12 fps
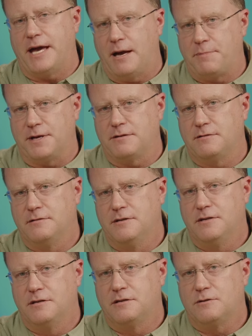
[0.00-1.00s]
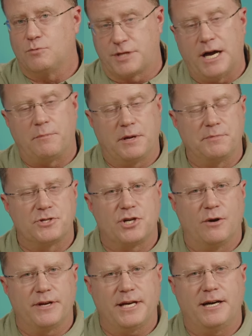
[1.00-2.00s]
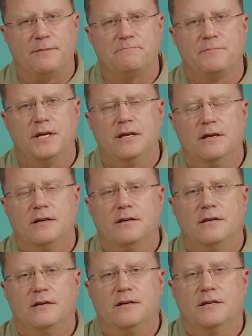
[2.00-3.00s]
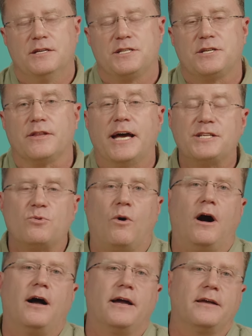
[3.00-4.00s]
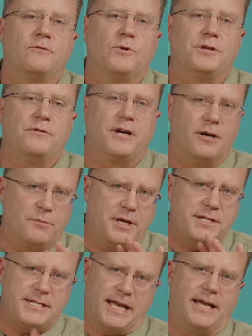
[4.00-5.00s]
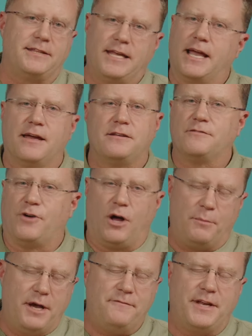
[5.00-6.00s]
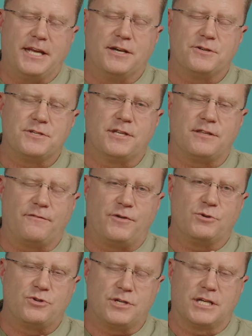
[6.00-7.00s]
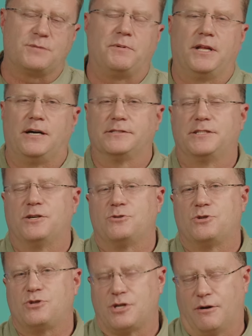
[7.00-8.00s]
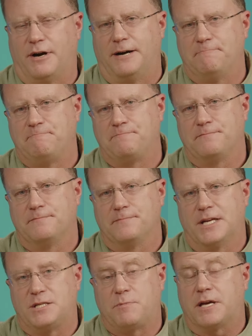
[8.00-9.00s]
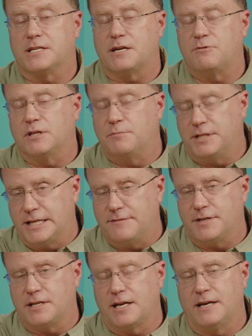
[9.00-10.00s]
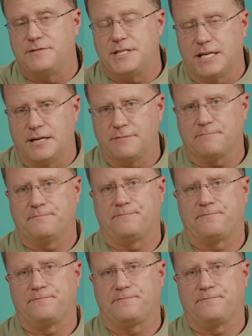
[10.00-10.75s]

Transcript: happen without people showing up. So that's why when you hear me say at the end of all my videos that the future does belong to those who show up, it's because I really believe it and I've seen it.